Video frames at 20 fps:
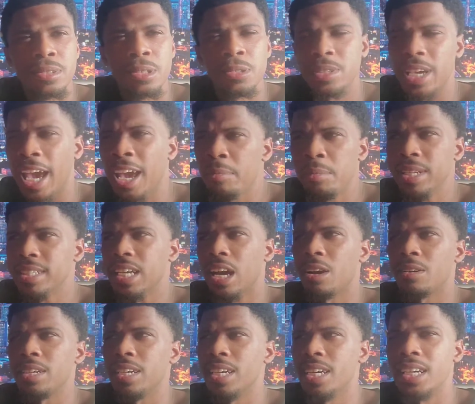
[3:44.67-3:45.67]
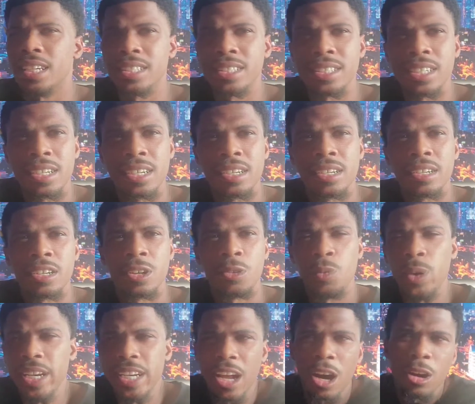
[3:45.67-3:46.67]
You can't be talking to us.
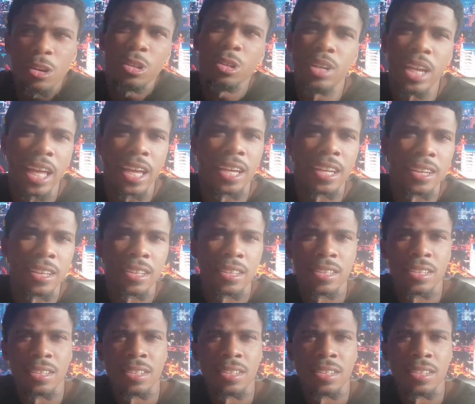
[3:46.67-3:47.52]
We know you lying.